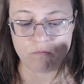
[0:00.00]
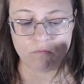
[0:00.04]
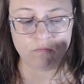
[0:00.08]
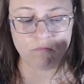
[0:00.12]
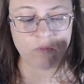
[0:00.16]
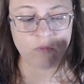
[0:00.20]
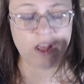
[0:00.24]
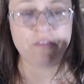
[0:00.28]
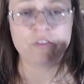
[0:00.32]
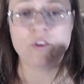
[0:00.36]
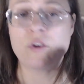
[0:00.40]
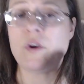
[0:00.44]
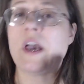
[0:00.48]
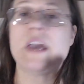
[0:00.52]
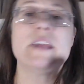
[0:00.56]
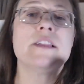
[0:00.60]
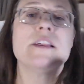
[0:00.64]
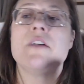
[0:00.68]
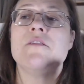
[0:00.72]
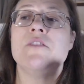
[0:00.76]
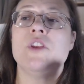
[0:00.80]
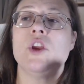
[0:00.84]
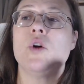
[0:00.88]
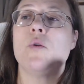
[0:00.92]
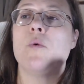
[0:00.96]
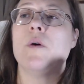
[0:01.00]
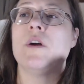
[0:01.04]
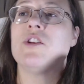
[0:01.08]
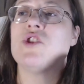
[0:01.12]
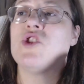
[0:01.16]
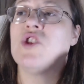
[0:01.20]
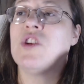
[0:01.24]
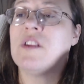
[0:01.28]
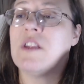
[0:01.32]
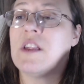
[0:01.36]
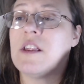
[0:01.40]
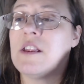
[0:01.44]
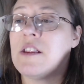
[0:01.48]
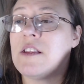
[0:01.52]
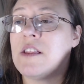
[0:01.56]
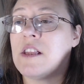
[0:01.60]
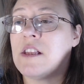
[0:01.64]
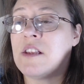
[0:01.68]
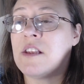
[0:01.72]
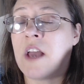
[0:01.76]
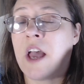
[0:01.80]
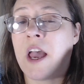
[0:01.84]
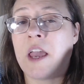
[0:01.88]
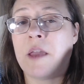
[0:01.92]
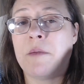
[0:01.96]
If you guys have any questions, this is the
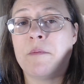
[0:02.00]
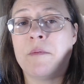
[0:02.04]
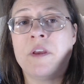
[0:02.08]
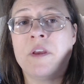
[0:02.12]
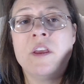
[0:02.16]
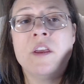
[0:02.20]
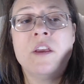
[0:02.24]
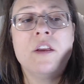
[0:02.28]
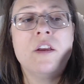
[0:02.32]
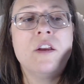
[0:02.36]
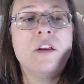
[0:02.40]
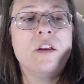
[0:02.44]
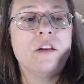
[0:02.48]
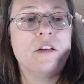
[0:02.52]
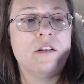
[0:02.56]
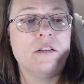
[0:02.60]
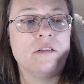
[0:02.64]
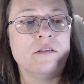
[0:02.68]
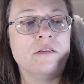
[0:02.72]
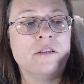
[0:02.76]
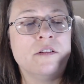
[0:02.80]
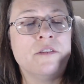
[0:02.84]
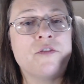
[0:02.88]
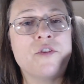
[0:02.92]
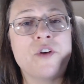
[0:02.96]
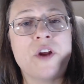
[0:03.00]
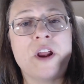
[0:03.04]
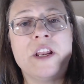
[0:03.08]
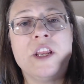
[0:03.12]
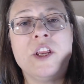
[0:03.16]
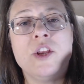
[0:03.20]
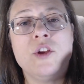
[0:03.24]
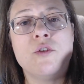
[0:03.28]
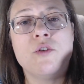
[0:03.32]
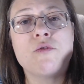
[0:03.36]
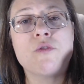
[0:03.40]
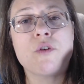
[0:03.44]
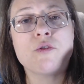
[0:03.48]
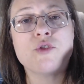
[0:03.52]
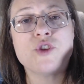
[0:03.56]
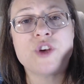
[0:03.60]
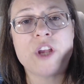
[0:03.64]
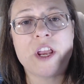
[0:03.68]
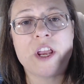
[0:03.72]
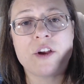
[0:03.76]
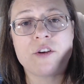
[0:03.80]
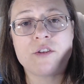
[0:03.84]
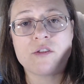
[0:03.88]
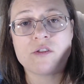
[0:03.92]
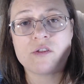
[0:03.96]
time for any new
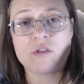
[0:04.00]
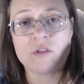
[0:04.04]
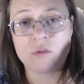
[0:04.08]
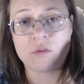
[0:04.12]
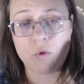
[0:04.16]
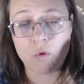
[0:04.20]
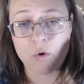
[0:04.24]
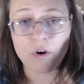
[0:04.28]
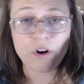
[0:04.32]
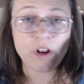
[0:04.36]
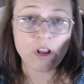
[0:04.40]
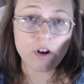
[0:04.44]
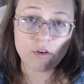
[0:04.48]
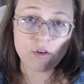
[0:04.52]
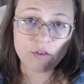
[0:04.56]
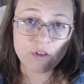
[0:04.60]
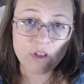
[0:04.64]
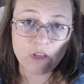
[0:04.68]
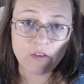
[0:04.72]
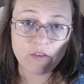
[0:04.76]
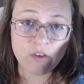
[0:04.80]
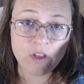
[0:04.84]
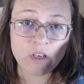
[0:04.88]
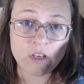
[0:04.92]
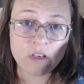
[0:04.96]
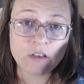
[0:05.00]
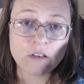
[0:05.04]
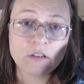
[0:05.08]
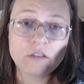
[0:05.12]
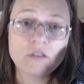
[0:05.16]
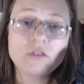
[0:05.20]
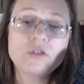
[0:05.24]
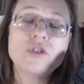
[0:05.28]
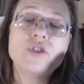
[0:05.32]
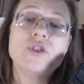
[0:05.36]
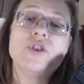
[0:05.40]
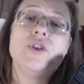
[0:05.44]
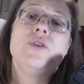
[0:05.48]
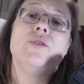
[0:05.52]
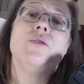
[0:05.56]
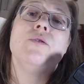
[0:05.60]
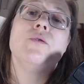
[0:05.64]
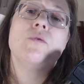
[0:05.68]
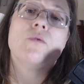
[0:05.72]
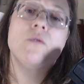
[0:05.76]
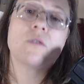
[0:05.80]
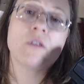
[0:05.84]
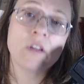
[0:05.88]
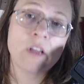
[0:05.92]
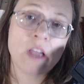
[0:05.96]
crocheters or knitters even
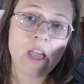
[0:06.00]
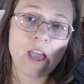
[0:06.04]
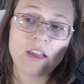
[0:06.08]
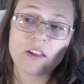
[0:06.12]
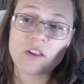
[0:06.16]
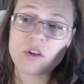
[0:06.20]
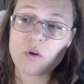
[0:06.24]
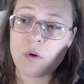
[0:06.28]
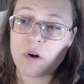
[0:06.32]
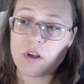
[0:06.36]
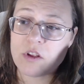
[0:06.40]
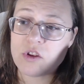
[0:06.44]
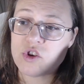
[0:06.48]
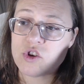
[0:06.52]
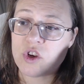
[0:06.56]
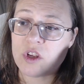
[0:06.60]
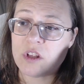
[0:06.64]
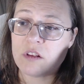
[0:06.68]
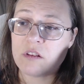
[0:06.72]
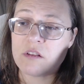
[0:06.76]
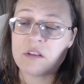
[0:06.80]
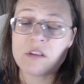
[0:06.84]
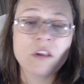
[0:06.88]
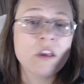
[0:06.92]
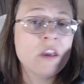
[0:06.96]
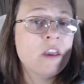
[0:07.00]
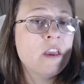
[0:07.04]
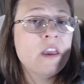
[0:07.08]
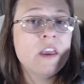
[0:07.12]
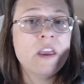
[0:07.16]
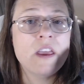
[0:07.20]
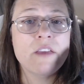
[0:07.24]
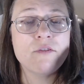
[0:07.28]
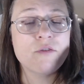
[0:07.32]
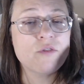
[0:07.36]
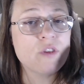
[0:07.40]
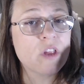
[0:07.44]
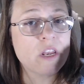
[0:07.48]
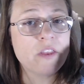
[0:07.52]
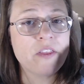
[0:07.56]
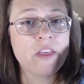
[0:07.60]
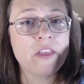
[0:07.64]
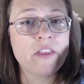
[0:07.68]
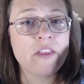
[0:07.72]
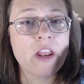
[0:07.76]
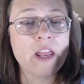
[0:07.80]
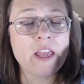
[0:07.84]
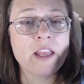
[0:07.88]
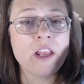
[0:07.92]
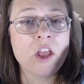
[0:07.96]
to ask questions. If there's anything
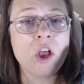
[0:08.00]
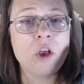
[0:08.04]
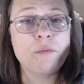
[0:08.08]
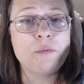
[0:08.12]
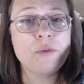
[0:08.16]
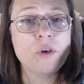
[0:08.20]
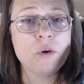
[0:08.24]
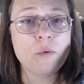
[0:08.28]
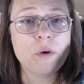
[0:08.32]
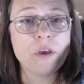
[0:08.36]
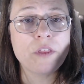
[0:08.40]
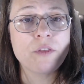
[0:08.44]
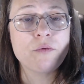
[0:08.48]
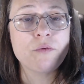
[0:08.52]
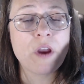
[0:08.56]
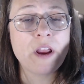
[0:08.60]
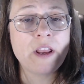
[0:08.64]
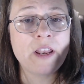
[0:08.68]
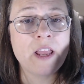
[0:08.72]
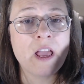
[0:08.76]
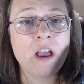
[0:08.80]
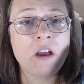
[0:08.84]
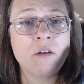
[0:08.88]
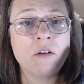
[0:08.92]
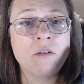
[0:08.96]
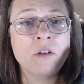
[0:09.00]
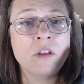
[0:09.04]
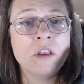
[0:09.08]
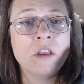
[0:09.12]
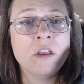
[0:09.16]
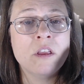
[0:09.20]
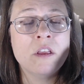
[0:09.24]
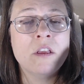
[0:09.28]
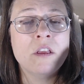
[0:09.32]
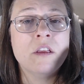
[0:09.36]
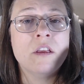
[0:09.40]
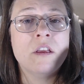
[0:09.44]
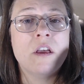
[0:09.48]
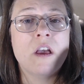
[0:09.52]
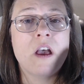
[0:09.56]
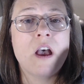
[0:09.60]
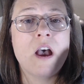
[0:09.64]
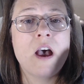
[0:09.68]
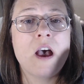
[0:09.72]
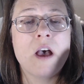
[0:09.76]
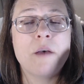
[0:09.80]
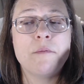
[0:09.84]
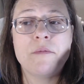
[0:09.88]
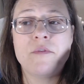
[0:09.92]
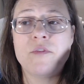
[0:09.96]
that I can help you with right now,
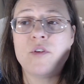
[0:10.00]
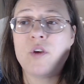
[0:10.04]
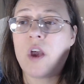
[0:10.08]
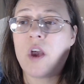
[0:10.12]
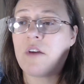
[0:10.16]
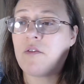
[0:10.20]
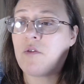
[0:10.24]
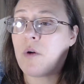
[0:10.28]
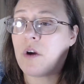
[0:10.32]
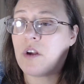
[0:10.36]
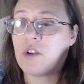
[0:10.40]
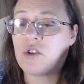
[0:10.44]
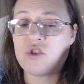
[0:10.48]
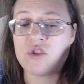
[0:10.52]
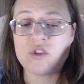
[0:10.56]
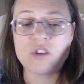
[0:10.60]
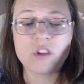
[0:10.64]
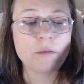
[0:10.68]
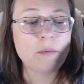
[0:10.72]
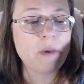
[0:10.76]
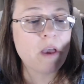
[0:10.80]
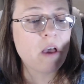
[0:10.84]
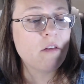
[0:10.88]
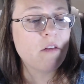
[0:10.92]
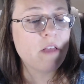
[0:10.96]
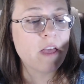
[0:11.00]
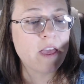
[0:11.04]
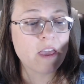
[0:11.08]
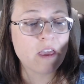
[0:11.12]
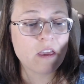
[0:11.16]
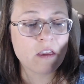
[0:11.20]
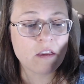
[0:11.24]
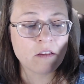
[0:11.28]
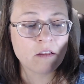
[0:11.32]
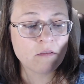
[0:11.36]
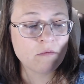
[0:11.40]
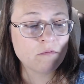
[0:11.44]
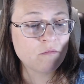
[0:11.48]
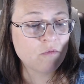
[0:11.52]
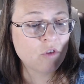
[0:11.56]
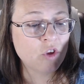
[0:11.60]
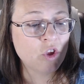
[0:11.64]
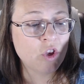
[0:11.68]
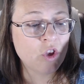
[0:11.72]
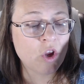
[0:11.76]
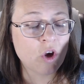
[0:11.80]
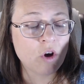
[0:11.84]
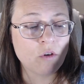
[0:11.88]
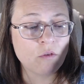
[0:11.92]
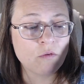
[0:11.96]
if you have questions about, like,
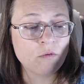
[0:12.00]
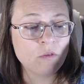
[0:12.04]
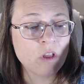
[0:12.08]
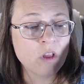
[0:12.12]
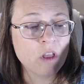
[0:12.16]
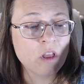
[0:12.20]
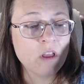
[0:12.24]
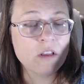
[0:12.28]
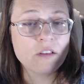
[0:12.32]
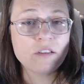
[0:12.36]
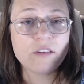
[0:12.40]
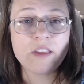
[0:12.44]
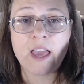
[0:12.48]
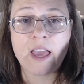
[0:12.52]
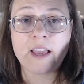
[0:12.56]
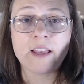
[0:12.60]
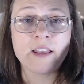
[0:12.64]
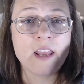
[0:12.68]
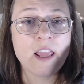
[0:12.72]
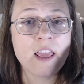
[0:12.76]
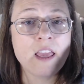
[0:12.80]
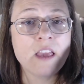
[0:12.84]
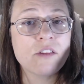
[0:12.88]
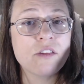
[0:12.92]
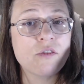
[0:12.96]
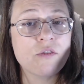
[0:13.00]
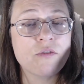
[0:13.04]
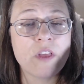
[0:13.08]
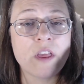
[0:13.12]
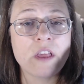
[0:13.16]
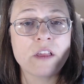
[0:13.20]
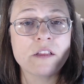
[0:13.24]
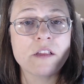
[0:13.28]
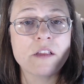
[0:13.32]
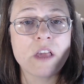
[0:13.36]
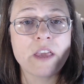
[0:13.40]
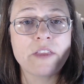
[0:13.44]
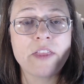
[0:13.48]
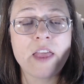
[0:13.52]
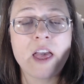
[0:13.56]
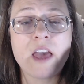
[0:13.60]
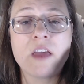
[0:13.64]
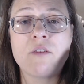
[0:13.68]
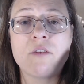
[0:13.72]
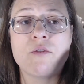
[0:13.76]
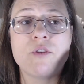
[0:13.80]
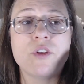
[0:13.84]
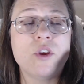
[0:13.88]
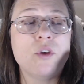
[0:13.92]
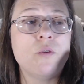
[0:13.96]
techniques or things like that,
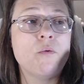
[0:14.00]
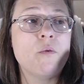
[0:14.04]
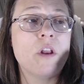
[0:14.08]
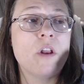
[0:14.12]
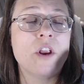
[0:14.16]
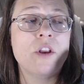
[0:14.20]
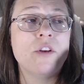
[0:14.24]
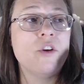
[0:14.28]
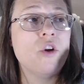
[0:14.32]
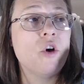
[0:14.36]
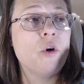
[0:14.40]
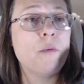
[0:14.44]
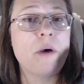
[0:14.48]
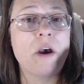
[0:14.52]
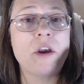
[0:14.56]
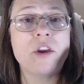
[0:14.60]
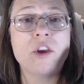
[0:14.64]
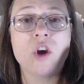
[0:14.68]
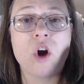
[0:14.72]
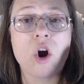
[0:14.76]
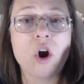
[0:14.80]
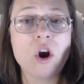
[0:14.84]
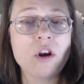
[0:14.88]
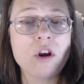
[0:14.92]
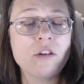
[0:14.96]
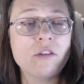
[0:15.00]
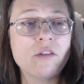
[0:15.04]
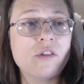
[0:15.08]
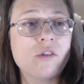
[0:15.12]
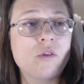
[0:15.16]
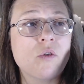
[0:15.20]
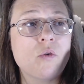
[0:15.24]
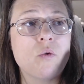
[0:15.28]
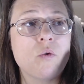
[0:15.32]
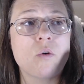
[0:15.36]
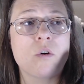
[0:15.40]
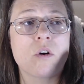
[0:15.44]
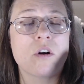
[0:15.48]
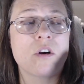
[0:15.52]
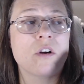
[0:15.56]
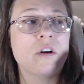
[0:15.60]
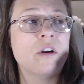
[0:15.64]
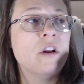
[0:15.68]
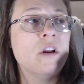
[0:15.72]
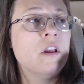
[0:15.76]
or you want to know about yarns or